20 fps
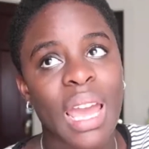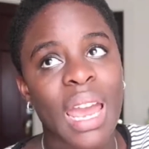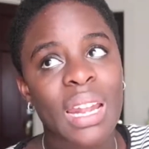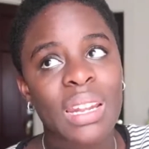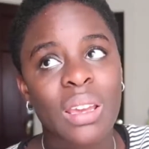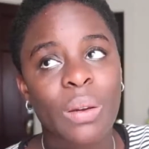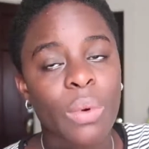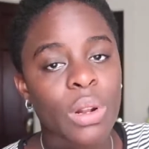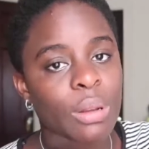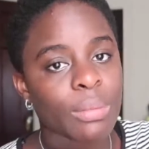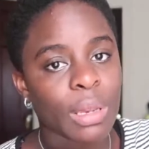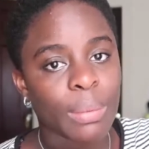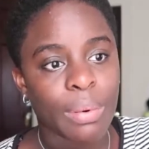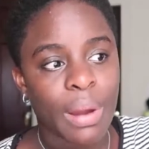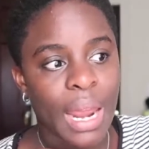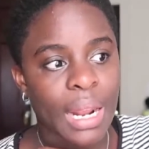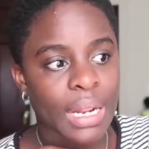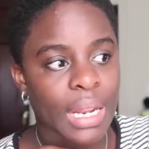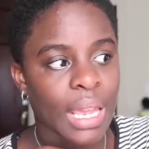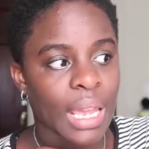I didn't want to be
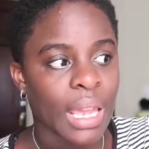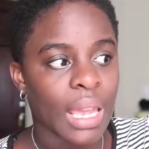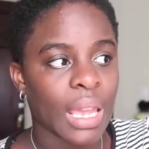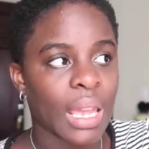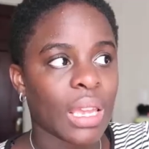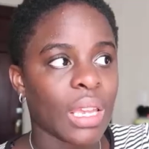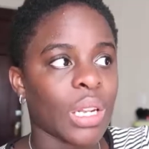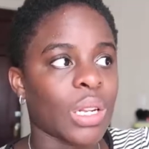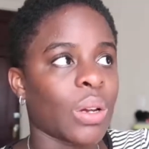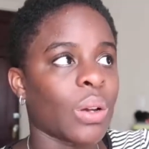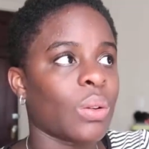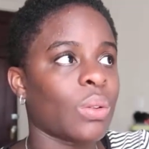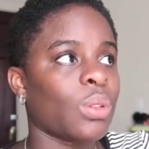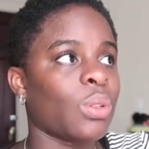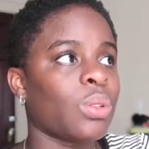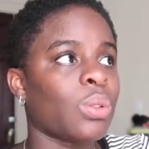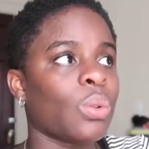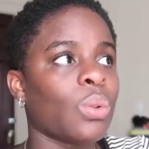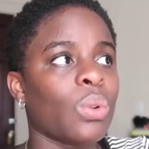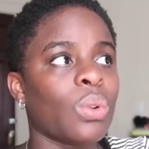pregnant,
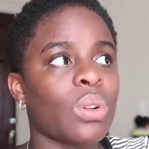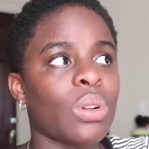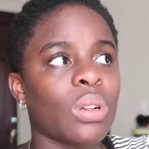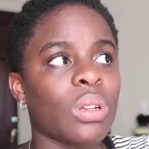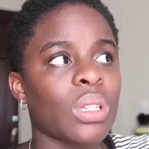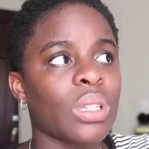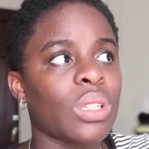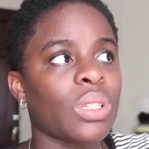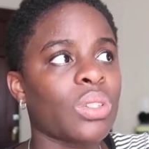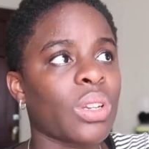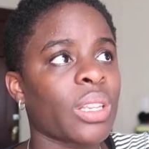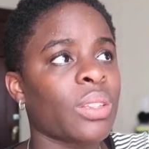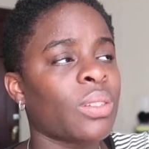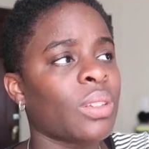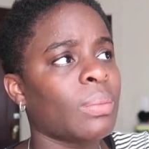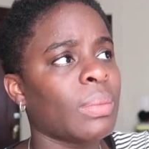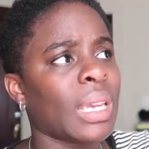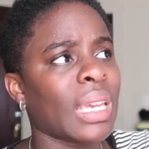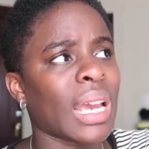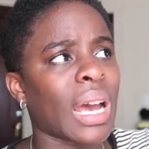school
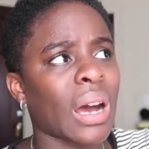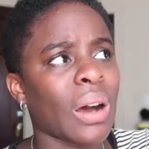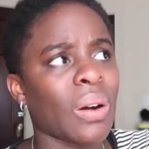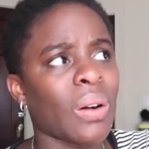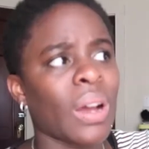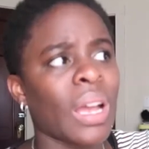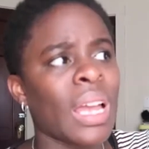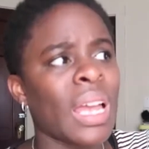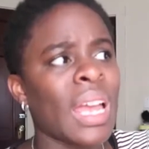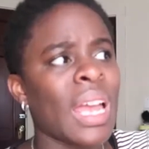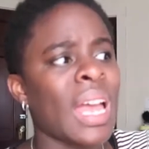stressing me out,